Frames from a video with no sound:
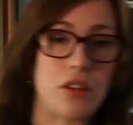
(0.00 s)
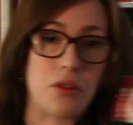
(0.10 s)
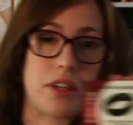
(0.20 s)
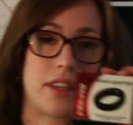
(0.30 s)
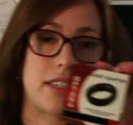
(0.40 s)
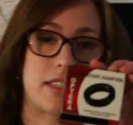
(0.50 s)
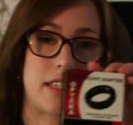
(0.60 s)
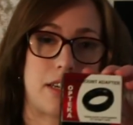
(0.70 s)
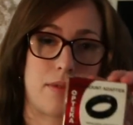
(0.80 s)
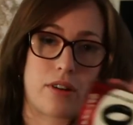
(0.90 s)
You need
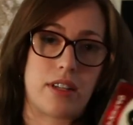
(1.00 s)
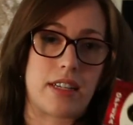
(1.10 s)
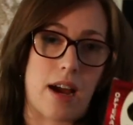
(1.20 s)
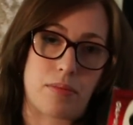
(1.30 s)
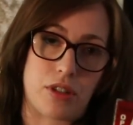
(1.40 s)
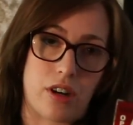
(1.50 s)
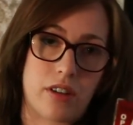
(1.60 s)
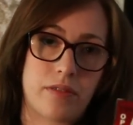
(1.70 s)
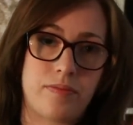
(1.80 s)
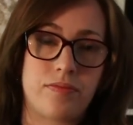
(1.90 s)
this T-mount
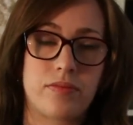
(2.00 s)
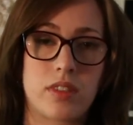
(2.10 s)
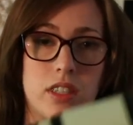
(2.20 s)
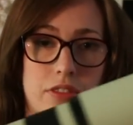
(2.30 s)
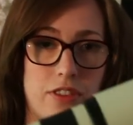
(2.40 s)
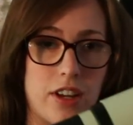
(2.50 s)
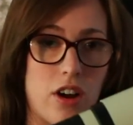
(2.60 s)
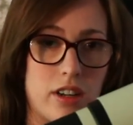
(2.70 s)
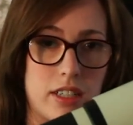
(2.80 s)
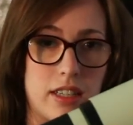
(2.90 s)
adapter to fit
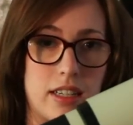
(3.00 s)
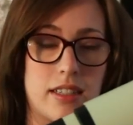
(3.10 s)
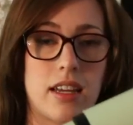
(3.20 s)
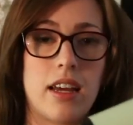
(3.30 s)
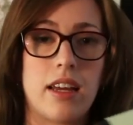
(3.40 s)
onto this.